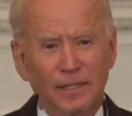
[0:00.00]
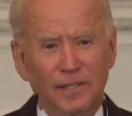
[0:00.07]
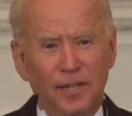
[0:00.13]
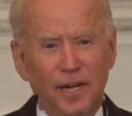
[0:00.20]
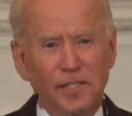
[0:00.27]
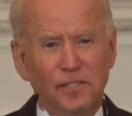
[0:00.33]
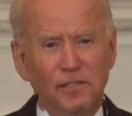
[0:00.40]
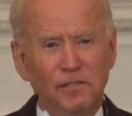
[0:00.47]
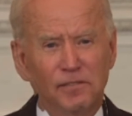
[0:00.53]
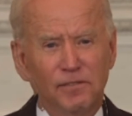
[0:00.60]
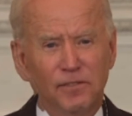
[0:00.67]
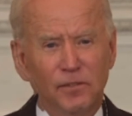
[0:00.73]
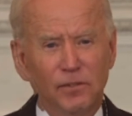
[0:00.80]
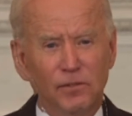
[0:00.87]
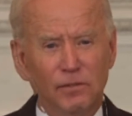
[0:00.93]
Tyson's
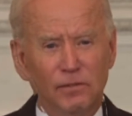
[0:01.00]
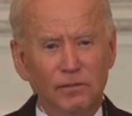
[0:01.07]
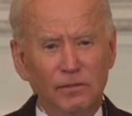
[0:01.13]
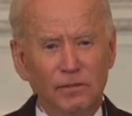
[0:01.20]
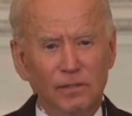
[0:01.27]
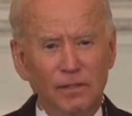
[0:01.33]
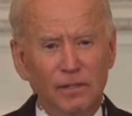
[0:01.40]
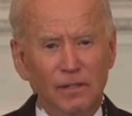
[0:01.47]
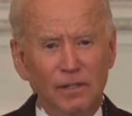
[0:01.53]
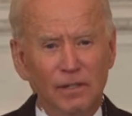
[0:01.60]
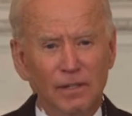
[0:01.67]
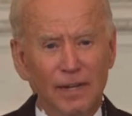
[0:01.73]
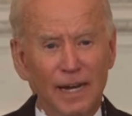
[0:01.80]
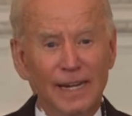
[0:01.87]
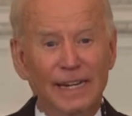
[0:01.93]
Food,
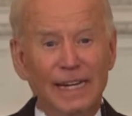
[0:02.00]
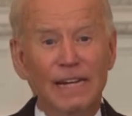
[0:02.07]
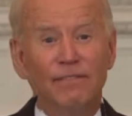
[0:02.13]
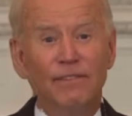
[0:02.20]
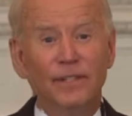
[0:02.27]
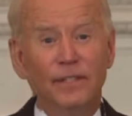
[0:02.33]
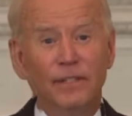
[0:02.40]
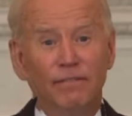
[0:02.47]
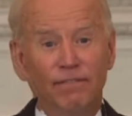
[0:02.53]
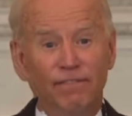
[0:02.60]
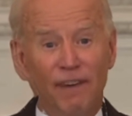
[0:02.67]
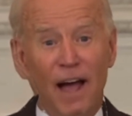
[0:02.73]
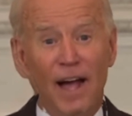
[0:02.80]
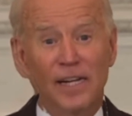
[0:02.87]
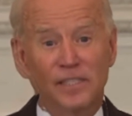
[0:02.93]
and even
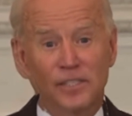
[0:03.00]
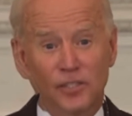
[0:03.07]
Fox